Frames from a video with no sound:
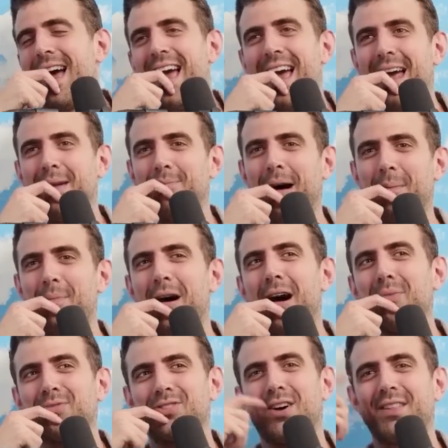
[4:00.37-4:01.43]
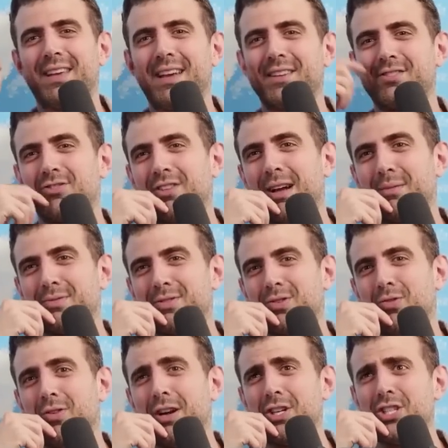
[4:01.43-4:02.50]
and my mom saw the Instagram
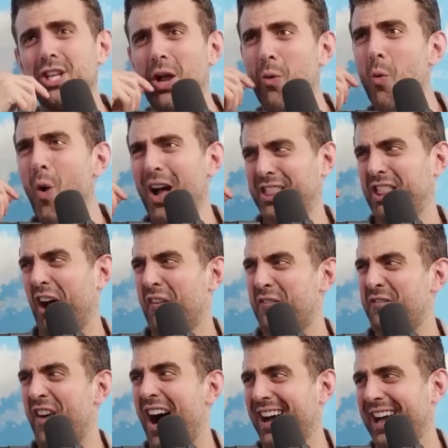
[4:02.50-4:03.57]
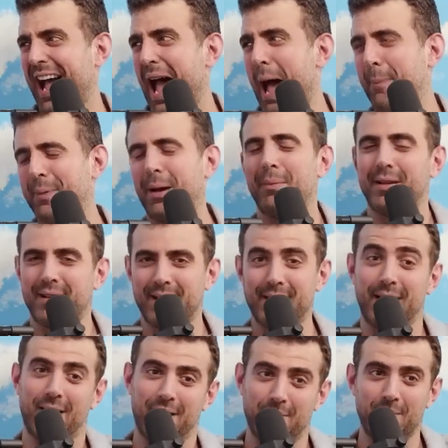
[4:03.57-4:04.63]
story and she's like, what the fuck happened? I'm like,
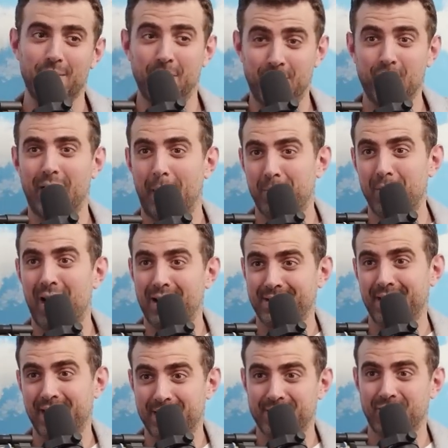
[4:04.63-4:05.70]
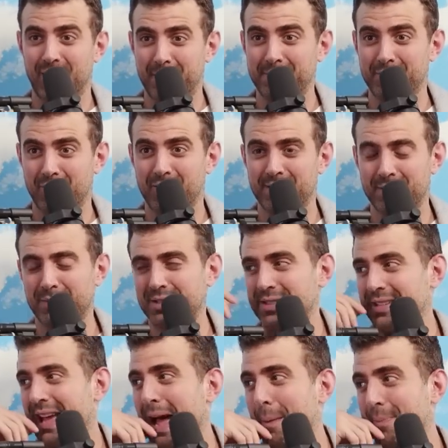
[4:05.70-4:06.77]
well, you got blocked on Instagram stories, which
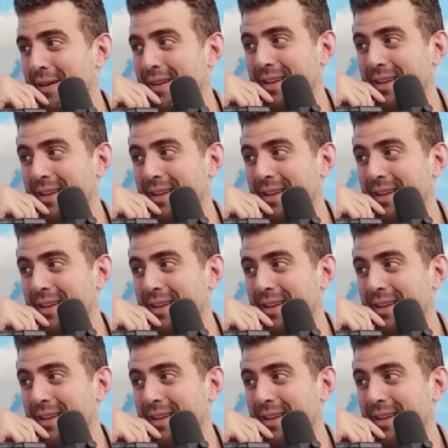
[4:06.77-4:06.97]
yeah, after